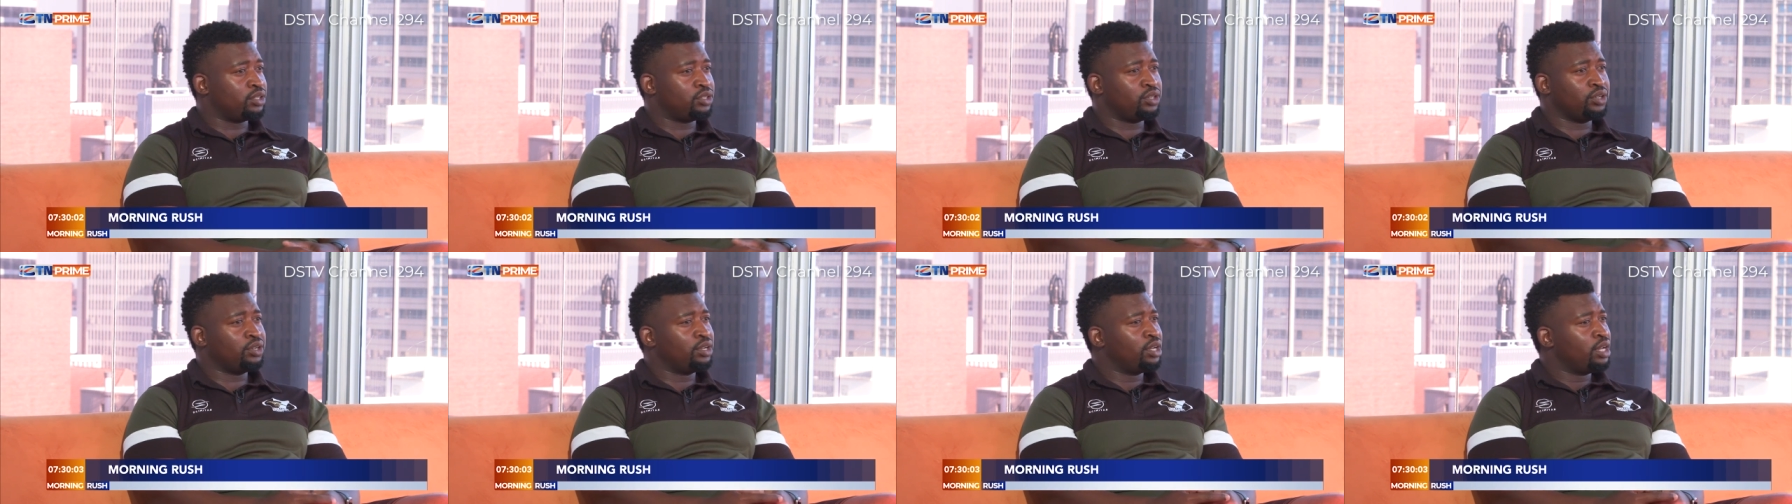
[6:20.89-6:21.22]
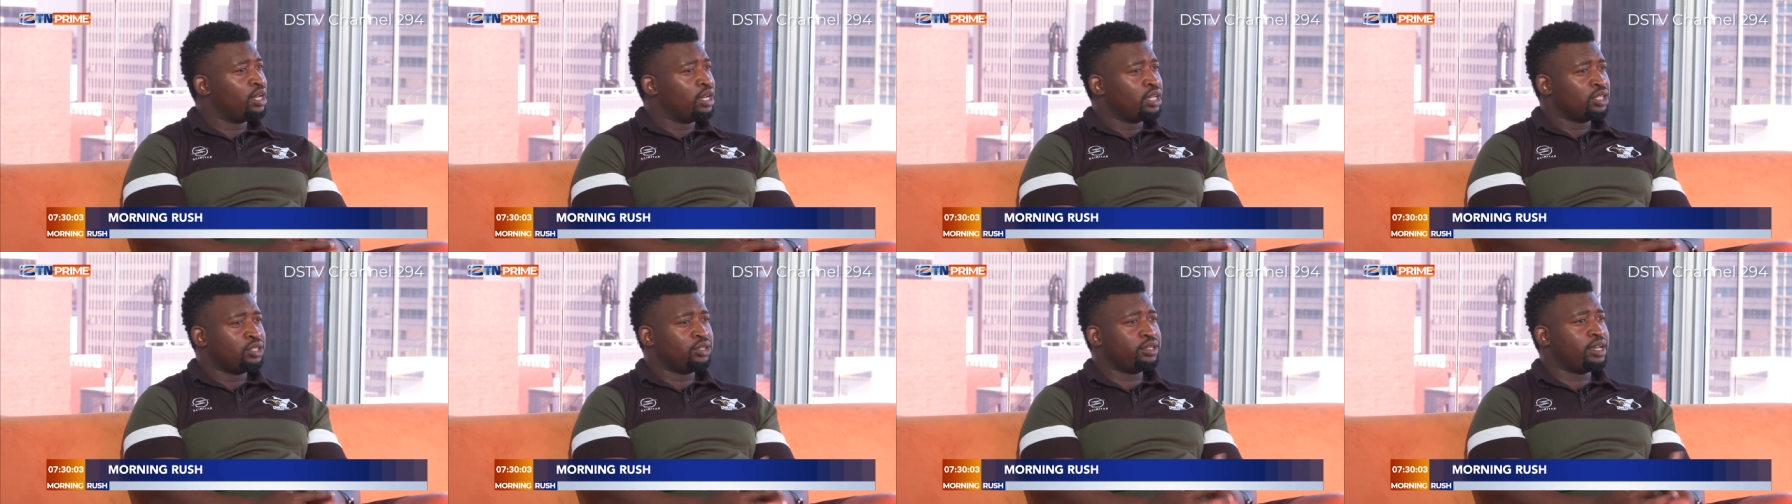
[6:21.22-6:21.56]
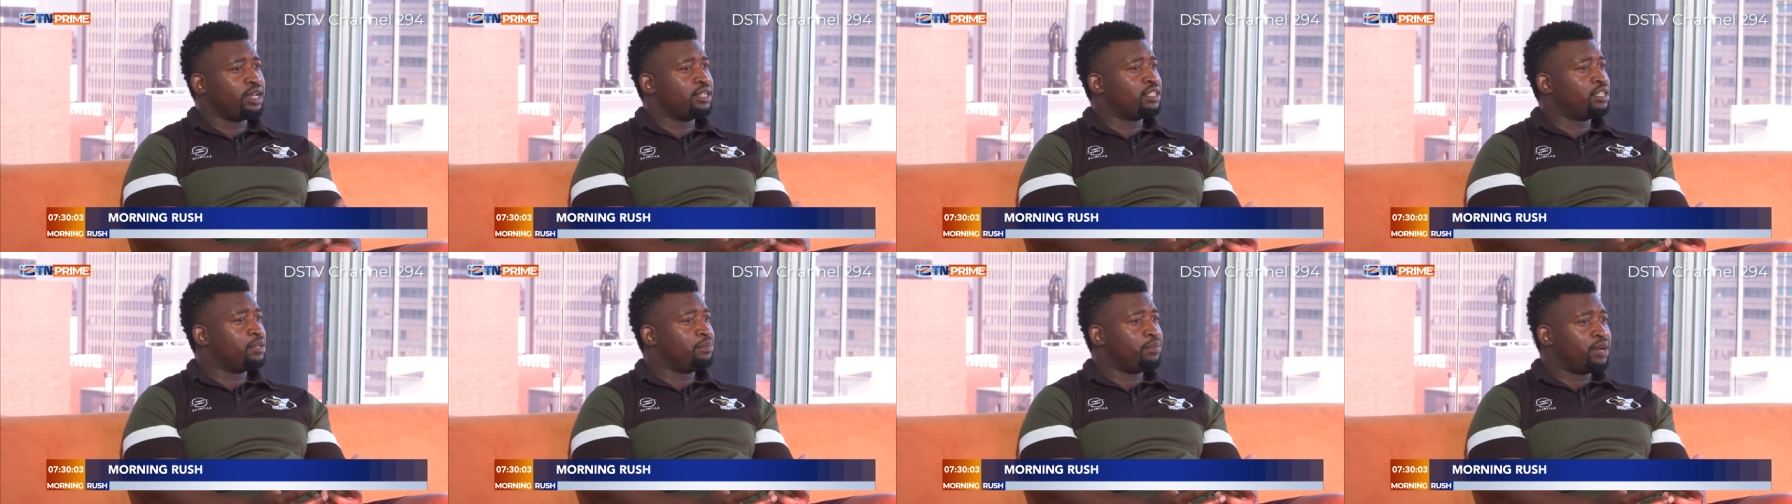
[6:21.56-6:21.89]
So so yeah,
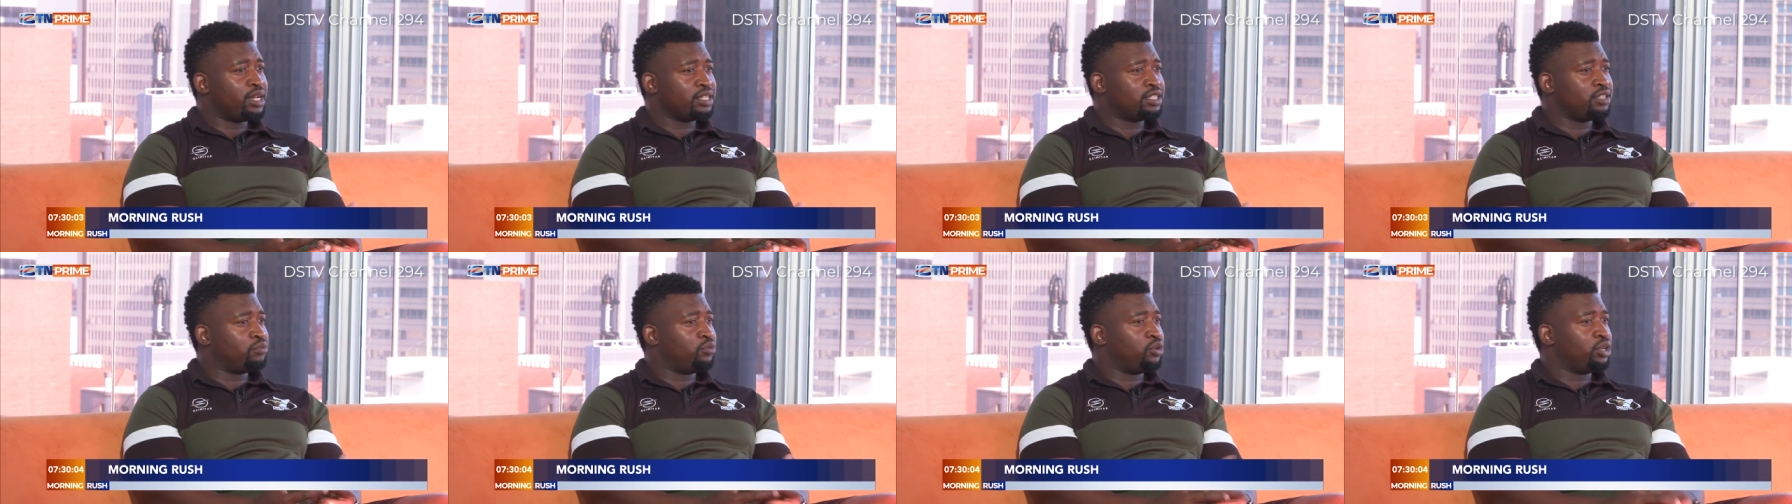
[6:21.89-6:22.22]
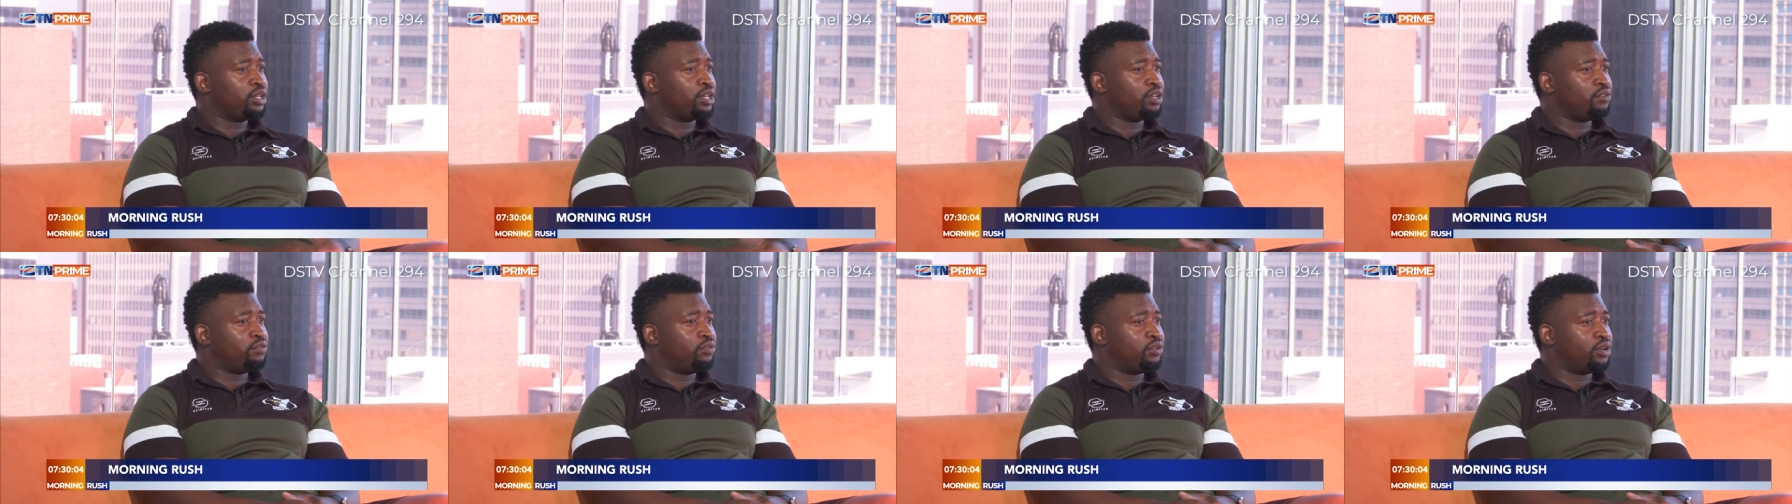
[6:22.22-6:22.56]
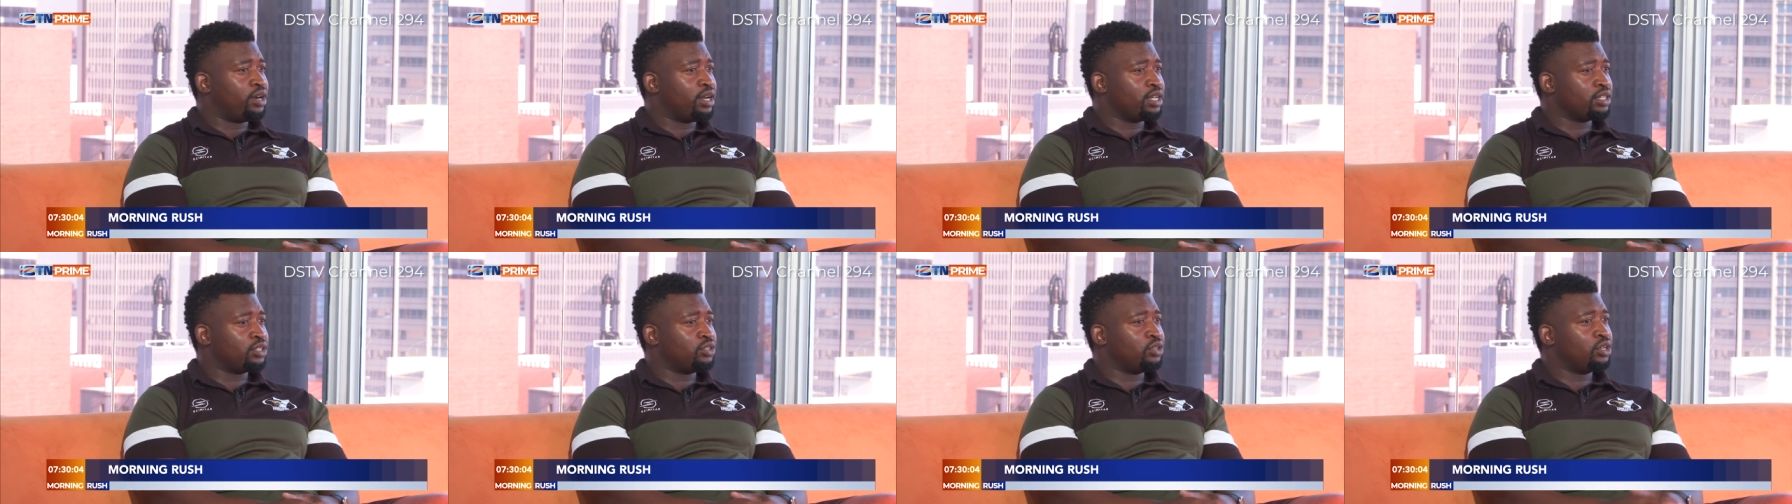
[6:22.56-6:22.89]
it's a massive weekend
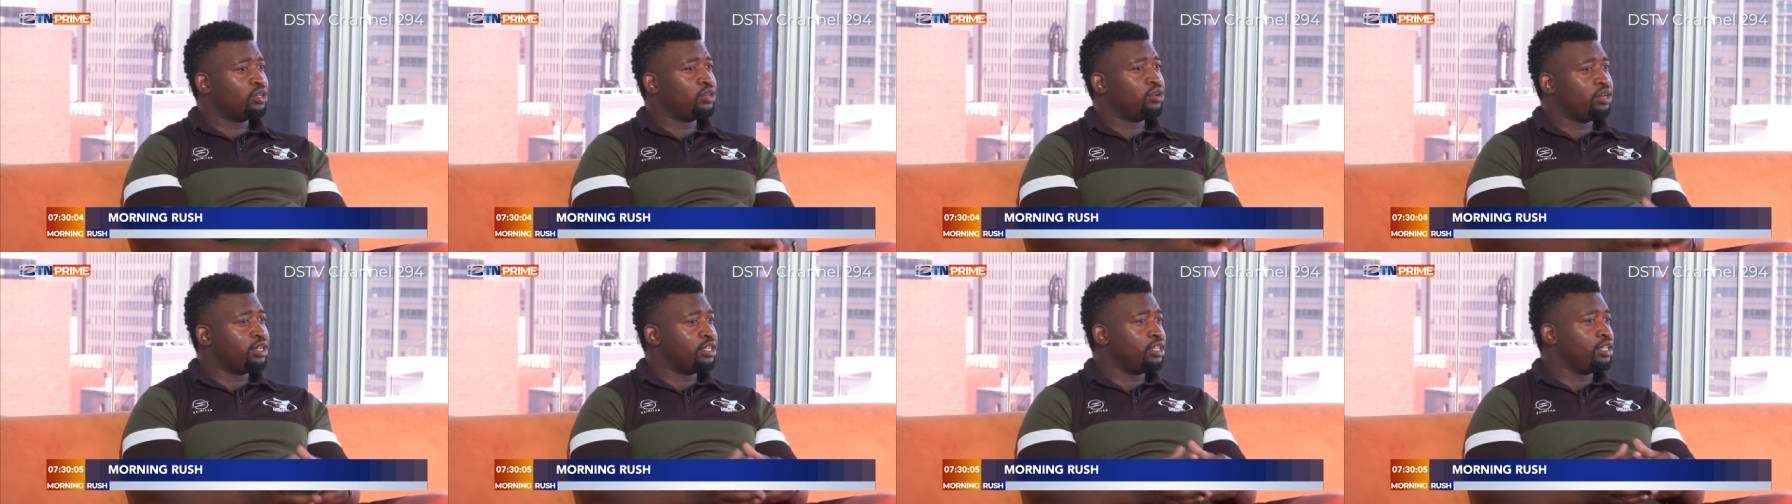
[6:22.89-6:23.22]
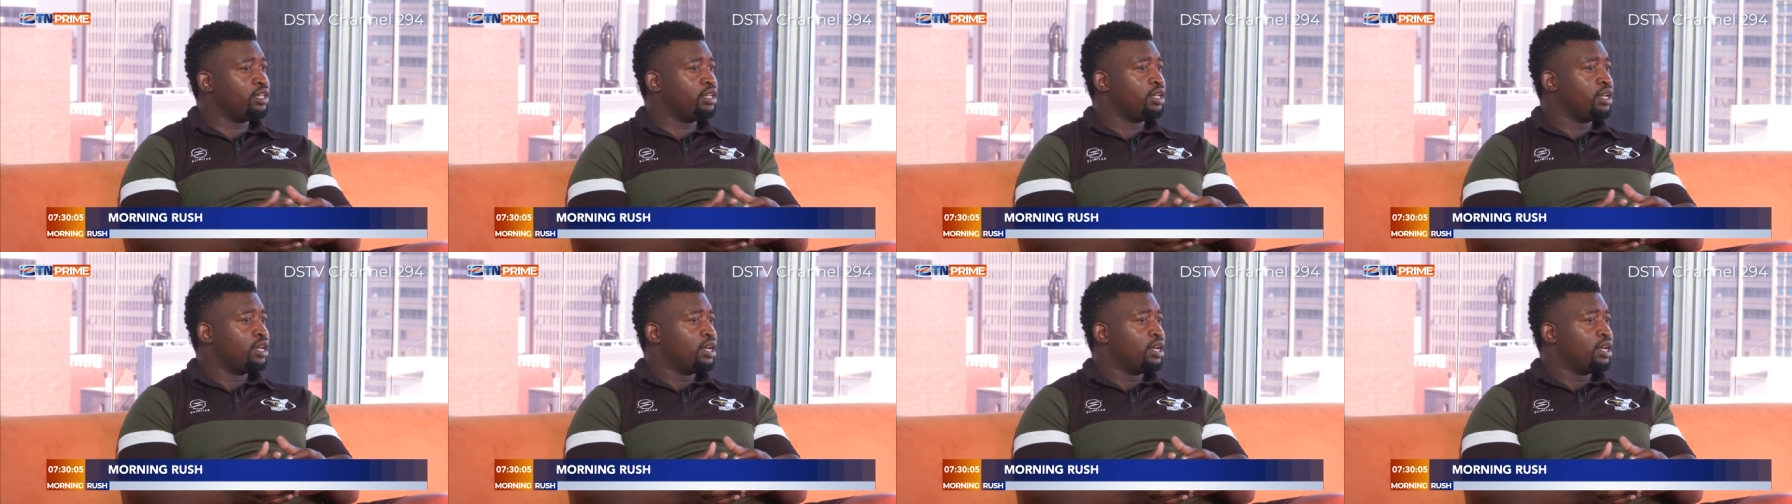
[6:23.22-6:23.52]
for us, not only